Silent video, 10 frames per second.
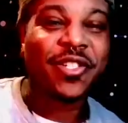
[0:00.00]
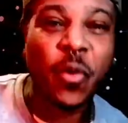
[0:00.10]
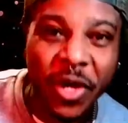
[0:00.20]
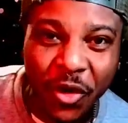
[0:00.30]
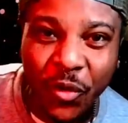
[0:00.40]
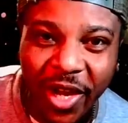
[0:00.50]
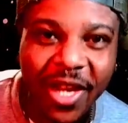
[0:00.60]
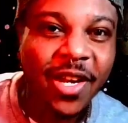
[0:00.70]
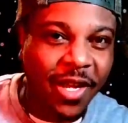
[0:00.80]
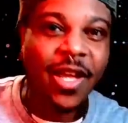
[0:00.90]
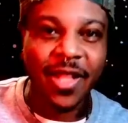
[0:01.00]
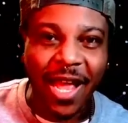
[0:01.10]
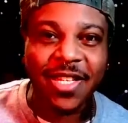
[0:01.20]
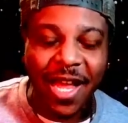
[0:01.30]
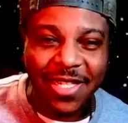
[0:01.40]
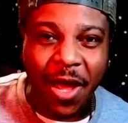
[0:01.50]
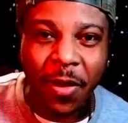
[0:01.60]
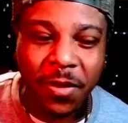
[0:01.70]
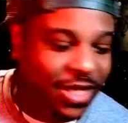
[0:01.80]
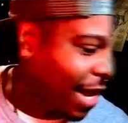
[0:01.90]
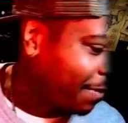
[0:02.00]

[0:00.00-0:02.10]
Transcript: So when you read it, that that's how it was